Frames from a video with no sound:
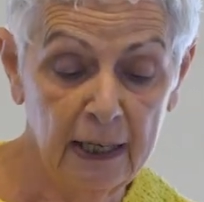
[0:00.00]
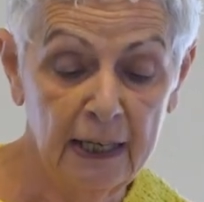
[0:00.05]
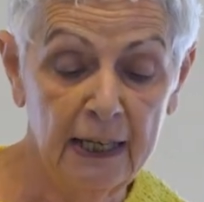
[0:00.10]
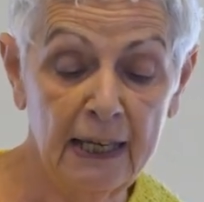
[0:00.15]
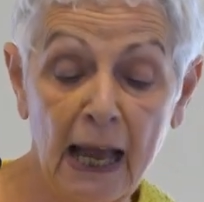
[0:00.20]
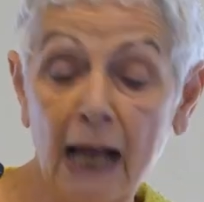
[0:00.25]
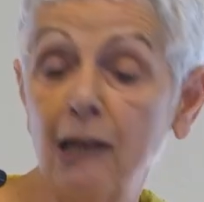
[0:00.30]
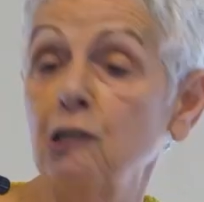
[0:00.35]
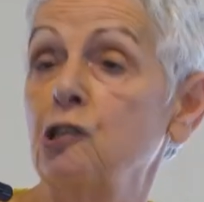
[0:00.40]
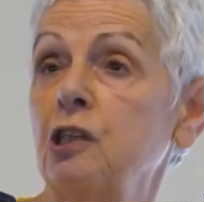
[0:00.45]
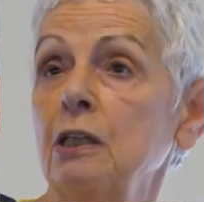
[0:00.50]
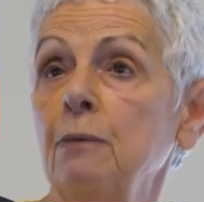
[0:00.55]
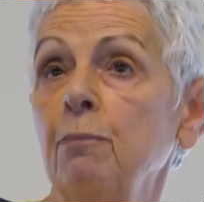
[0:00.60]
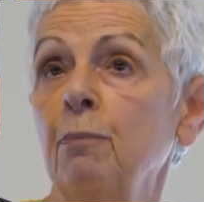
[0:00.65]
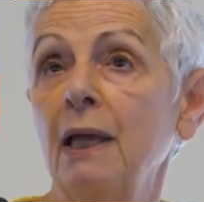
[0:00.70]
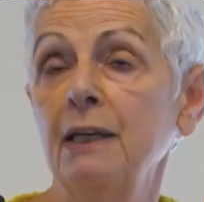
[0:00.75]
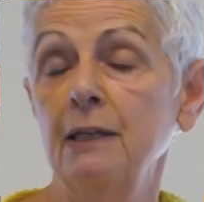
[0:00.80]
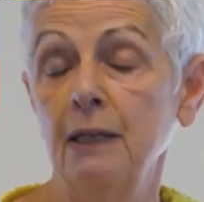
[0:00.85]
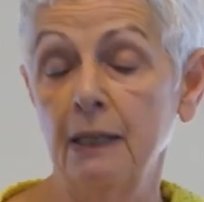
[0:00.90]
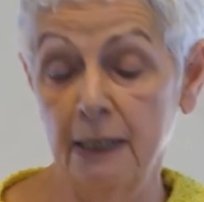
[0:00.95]
he actually
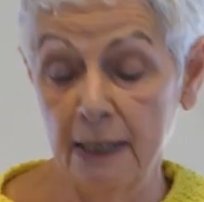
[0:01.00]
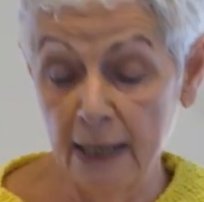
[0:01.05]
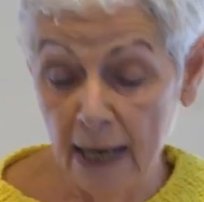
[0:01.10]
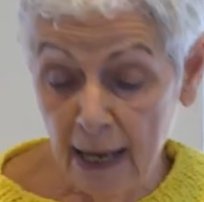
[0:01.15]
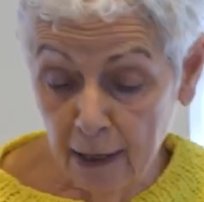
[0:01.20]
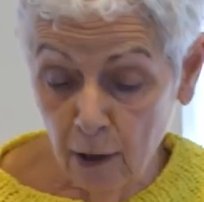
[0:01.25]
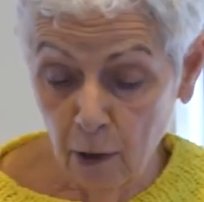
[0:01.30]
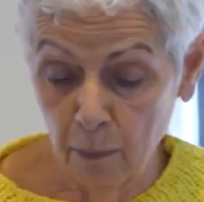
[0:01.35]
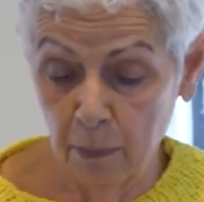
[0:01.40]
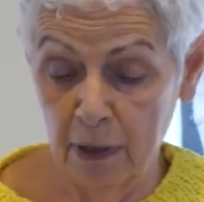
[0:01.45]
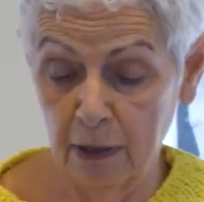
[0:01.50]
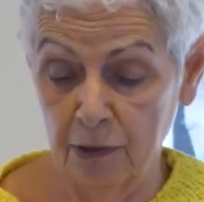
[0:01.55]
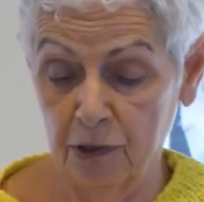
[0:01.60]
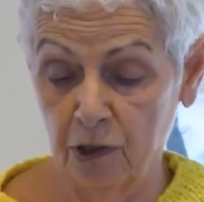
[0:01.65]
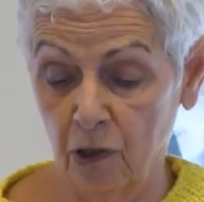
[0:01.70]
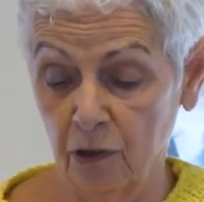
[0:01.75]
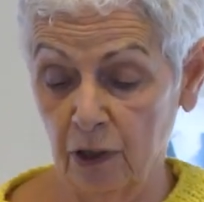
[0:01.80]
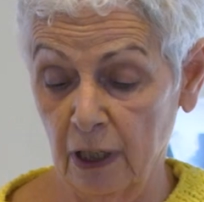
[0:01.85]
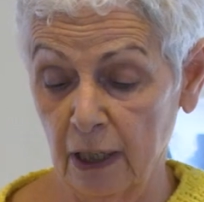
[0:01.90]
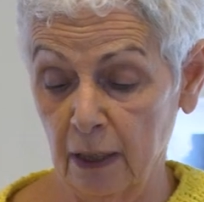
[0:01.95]
meant
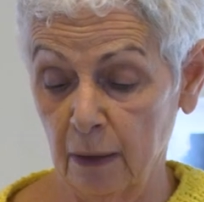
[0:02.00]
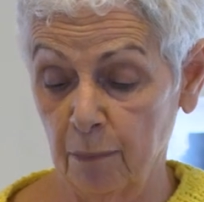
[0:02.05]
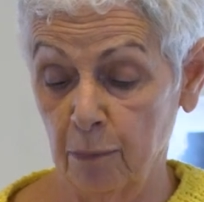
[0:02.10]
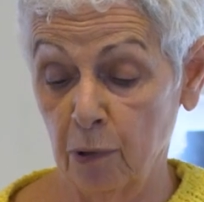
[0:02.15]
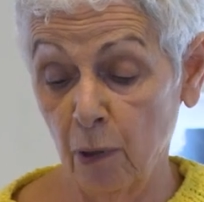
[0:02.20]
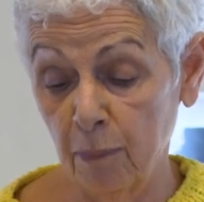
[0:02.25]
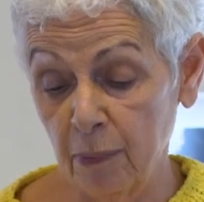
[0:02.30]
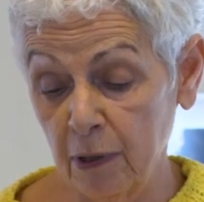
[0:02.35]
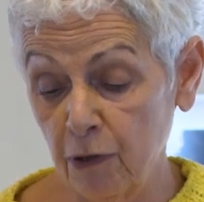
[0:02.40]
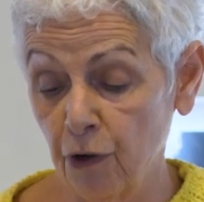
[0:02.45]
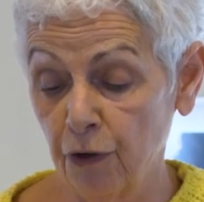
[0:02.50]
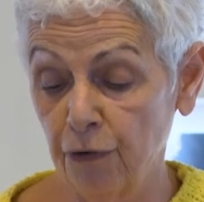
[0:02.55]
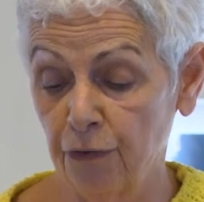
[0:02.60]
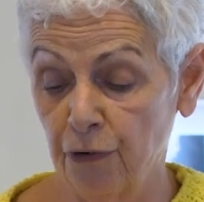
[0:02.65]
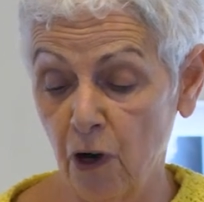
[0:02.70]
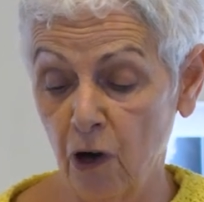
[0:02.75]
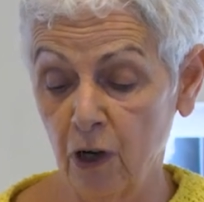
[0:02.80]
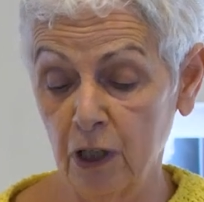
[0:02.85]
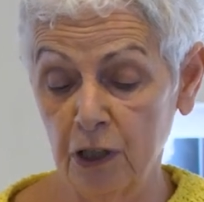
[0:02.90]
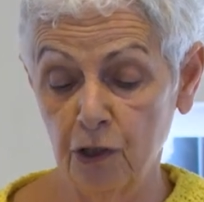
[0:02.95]
Neoplatonic, probably
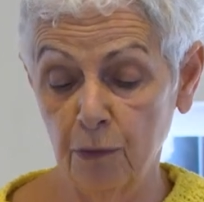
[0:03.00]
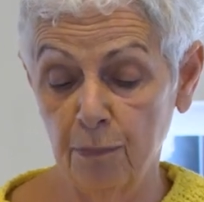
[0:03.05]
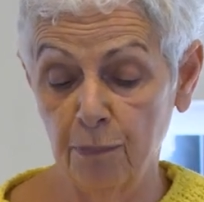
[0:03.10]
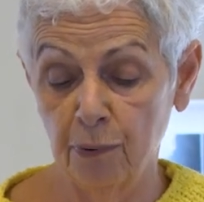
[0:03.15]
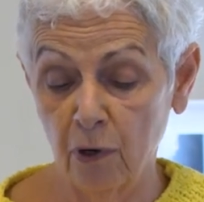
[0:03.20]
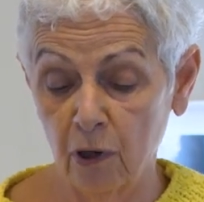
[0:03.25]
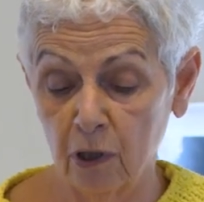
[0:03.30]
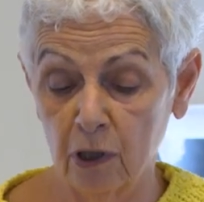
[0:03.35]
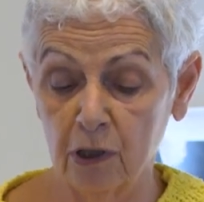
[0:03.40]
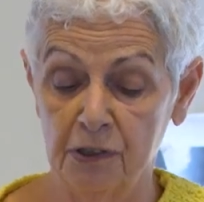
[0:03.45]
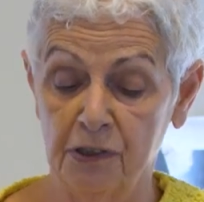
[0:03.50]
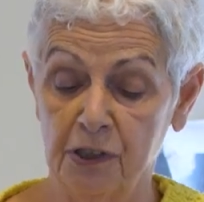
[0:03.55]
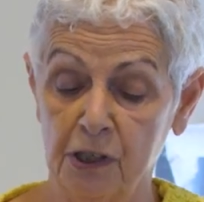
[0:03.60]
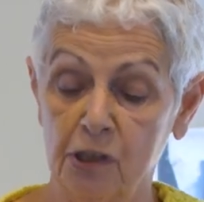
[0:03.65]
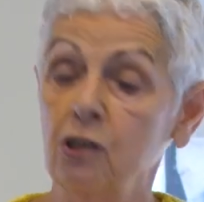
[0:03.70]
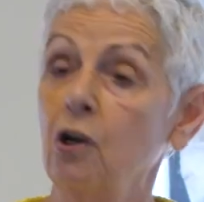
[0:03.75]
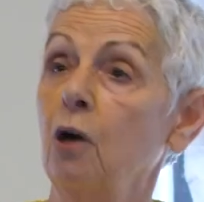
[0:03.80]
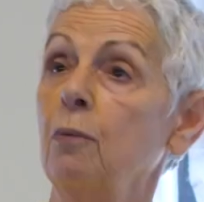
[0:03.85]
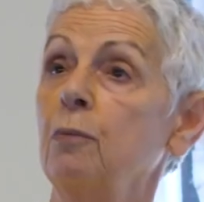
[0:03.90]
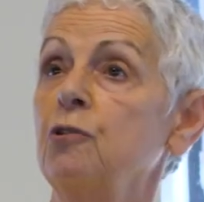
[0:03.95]
referring to
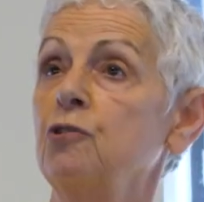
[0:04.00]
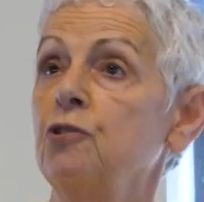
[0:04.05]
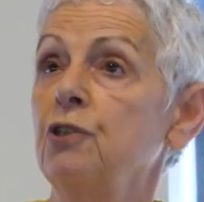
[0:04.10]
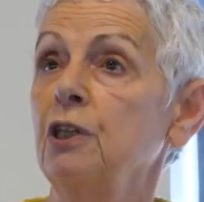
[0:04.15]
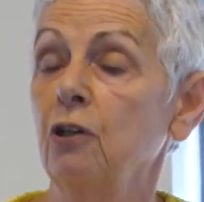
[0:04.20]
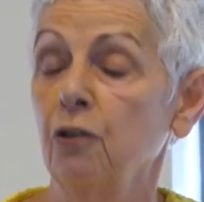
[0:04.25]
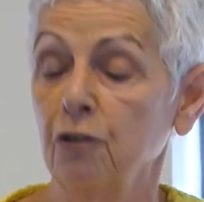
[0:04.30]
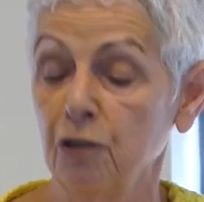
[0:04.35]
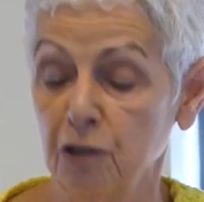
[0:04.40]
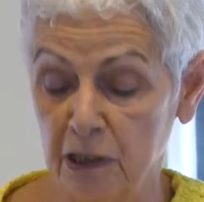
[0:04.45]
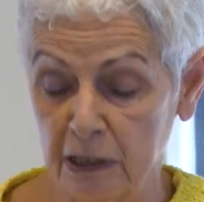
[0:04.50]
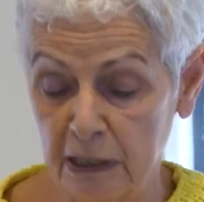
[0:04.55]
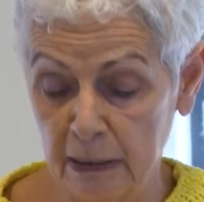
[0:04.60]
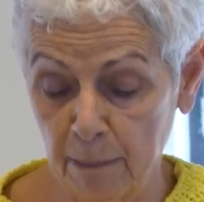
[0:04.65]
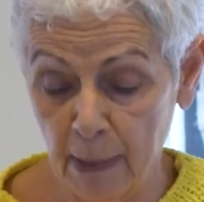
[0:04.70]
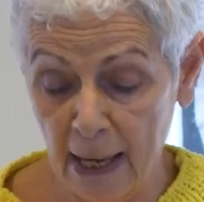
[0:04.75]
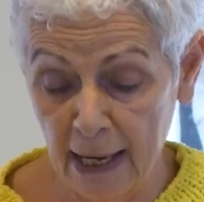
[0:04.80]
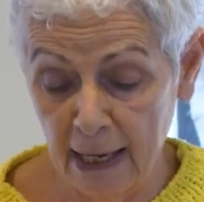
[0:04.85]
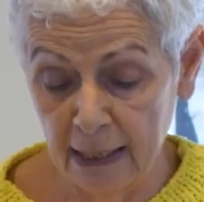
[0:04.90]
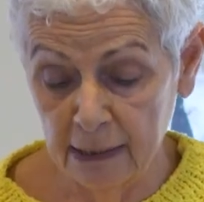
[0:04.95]
Proclus's commentary on the
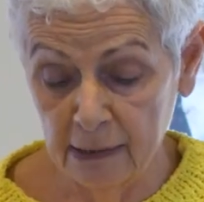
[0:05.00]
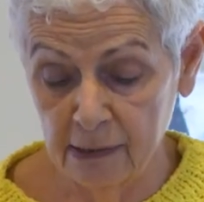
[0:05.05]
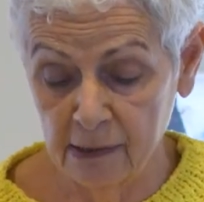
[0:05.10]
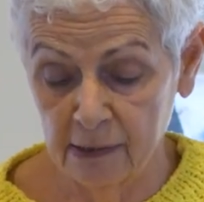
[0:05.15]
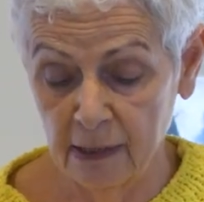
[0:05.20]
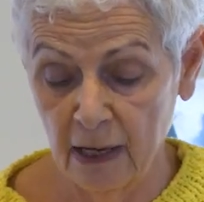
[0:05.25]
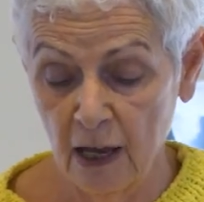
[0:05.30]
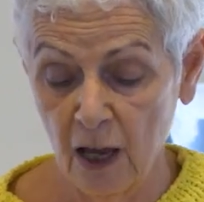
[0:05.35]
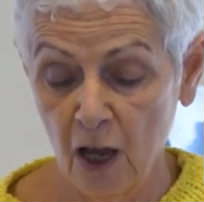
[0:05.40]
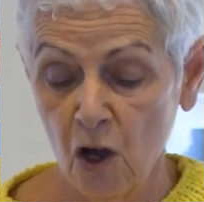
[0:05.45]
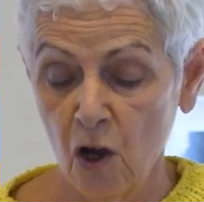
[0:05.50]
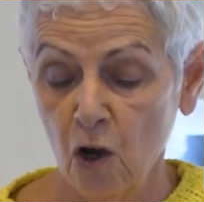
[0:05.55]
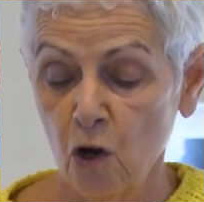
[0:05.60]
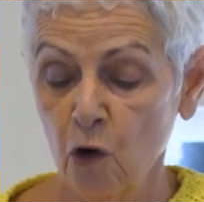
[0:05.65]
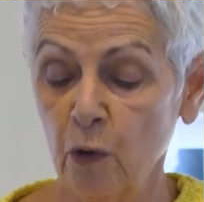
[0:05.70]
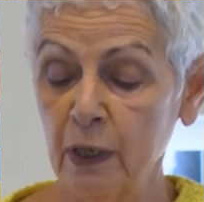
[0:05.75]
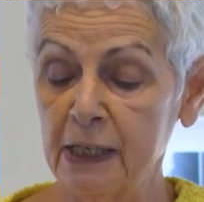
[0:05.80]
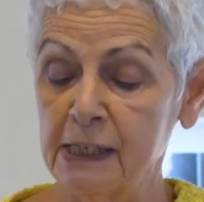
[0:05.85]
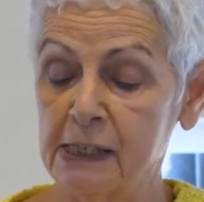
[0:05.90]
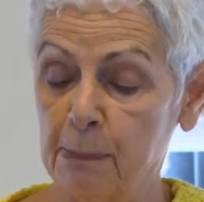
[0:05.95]
Timaeus,
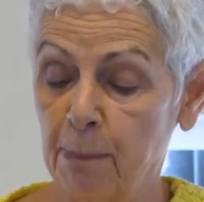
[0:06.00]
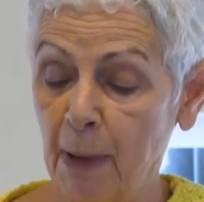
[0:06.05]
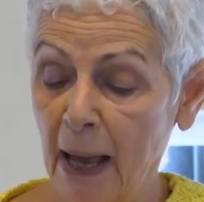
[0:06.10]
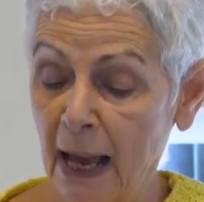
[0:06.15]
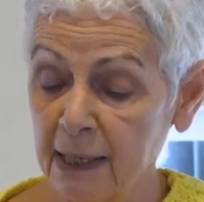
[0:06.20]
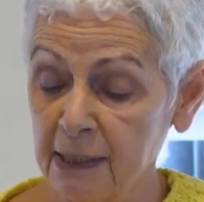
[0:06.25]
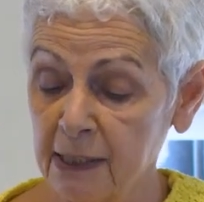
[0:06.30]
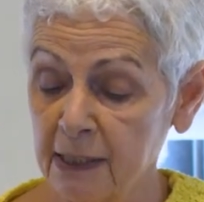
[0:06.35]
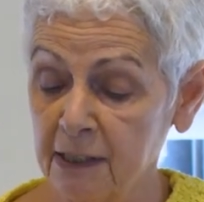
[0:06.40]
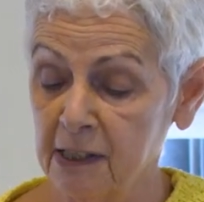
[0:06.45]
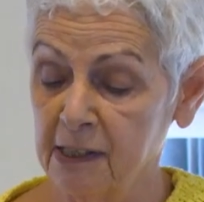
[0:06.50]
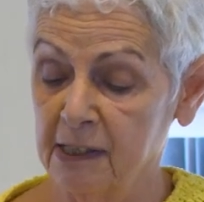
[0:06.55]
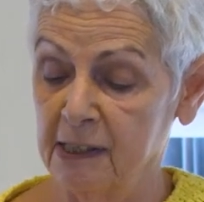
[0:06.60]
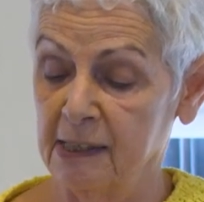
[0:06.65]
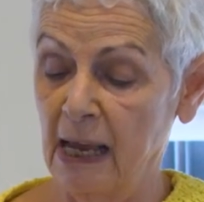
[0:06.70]
who expanded the